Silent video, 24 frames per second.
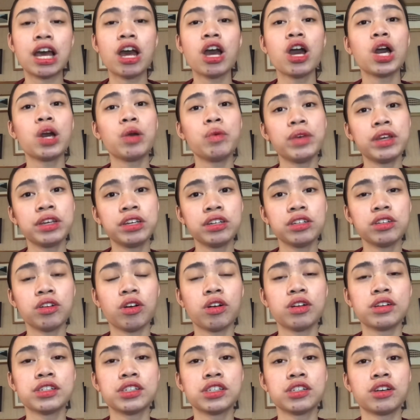We can
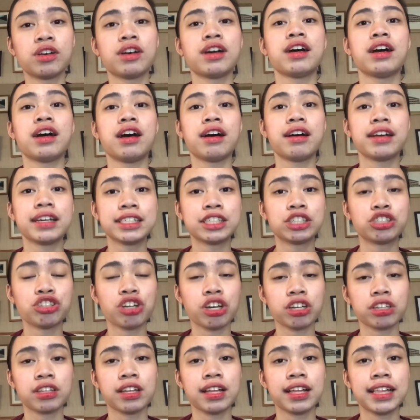also instruct the
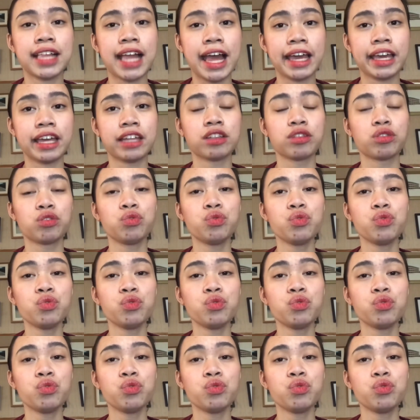client to